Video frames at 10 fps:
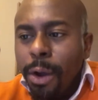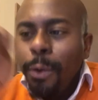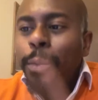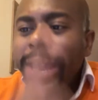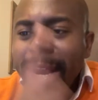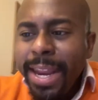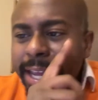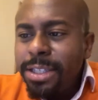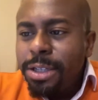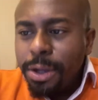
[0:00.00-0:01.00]
We
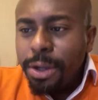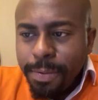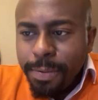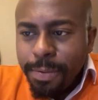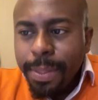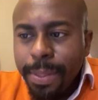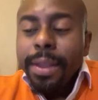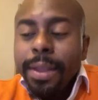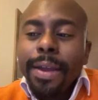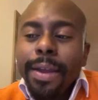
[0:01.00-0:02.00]
need to
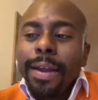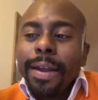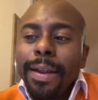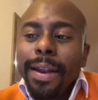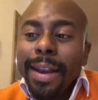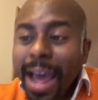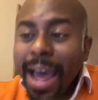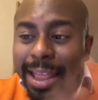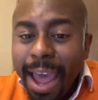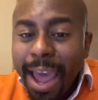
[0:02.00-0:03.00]

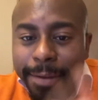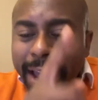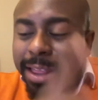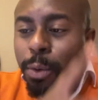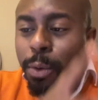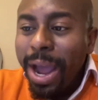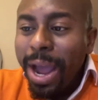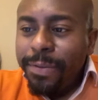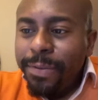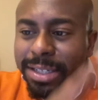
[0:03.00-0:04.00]
not laugh at the white
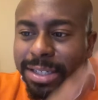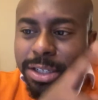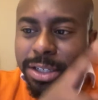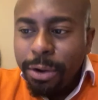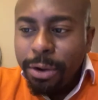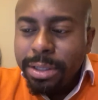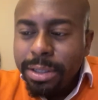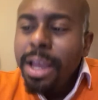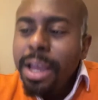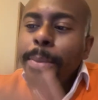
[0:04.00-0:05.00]
fascist jokes,
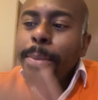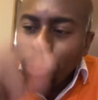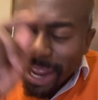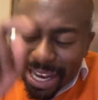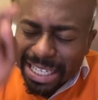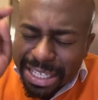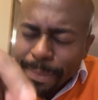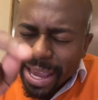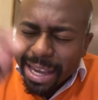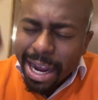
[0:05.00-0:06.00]
but we need to
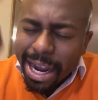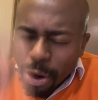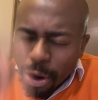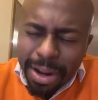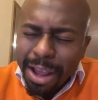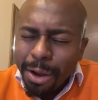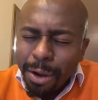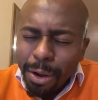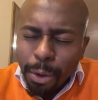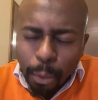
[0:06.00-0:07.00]
make our own
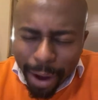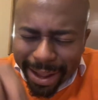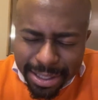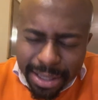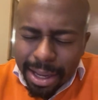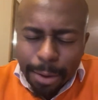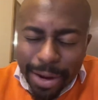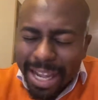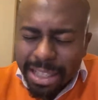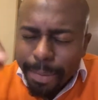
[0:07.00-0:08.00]

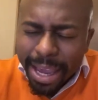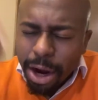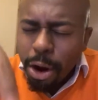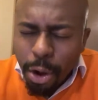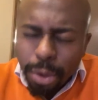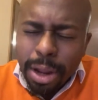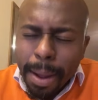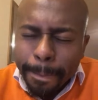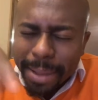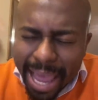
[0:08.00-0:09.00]
we need to make our
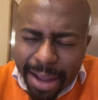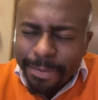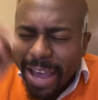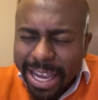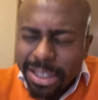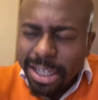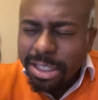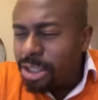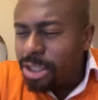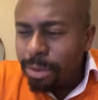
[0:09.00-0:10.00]
own black
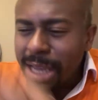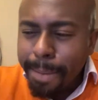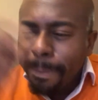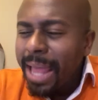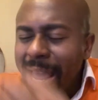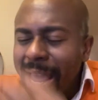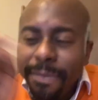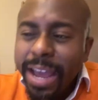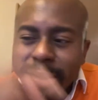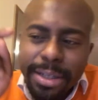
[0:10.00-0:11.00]
fascist jokes and black
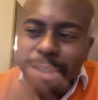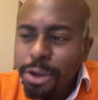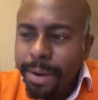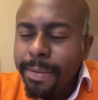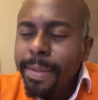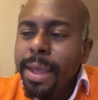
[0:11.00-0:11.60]
fascist humor.